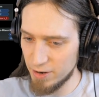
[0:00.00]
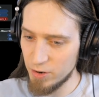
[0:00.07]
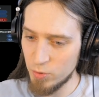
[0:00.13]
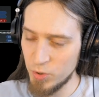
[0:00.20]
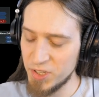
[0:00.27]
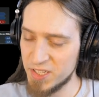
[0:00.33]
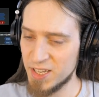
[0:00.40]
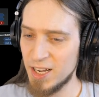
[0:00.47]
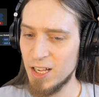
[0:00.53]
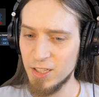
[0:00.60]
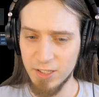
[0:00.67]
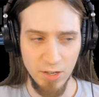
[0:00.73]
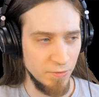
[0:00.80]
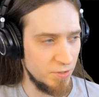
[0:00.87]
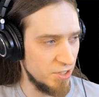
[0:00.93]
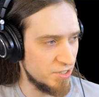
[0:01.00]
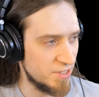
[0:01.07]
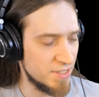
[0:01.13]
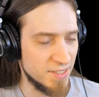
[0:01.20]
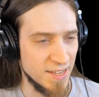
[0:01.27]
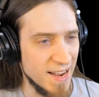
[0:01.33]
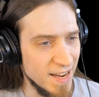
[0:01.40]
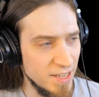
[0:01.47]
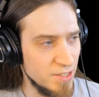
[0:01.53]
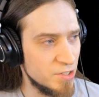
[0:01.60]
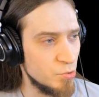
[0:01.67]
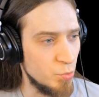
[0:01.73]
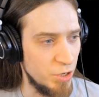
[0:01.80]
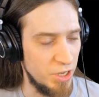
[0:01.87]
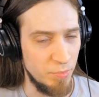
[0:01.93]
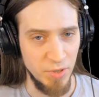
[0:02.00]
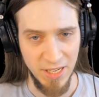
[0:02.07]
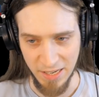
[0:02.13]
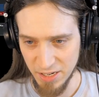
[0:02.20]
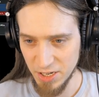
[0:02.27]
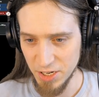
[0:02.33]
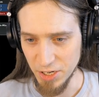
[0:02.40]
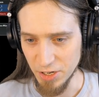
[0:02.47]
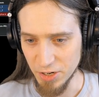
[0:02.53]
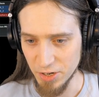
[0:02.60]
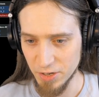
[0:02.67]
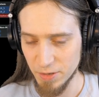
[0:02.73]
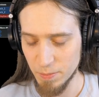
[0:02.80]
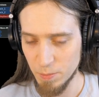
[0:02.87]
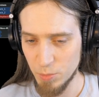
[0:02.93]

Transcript: result of this sine sweep in here